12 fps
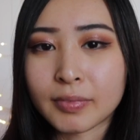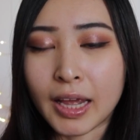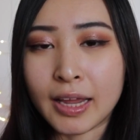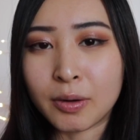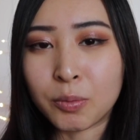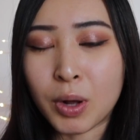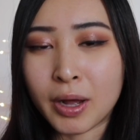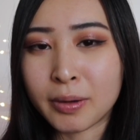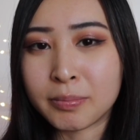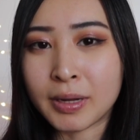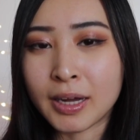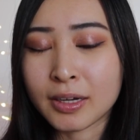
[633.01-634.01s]
And while
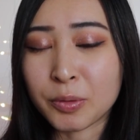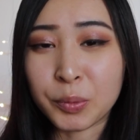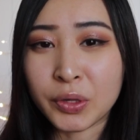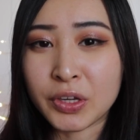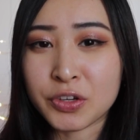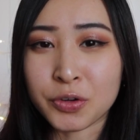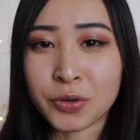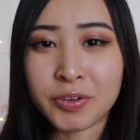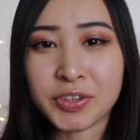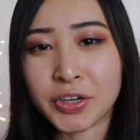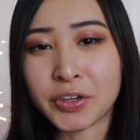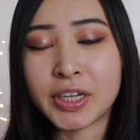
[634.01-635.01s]
I'm not completely sure if
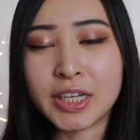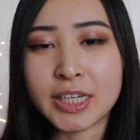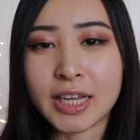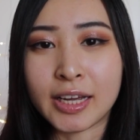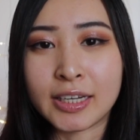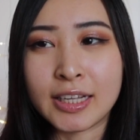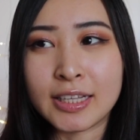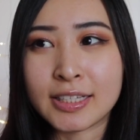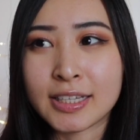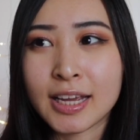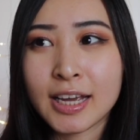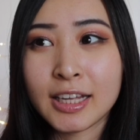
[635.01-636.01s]
security design
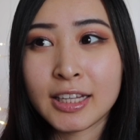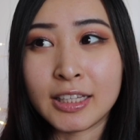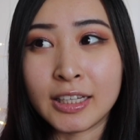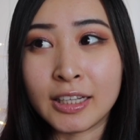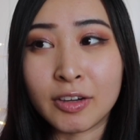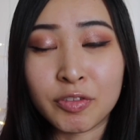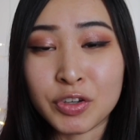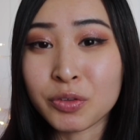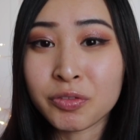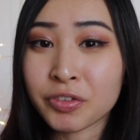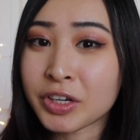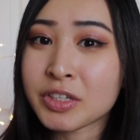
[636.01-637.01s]
is the official
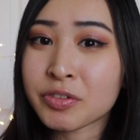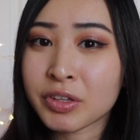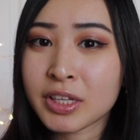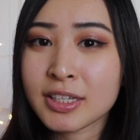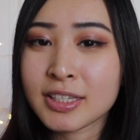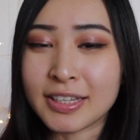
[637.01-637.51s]
phrase for this.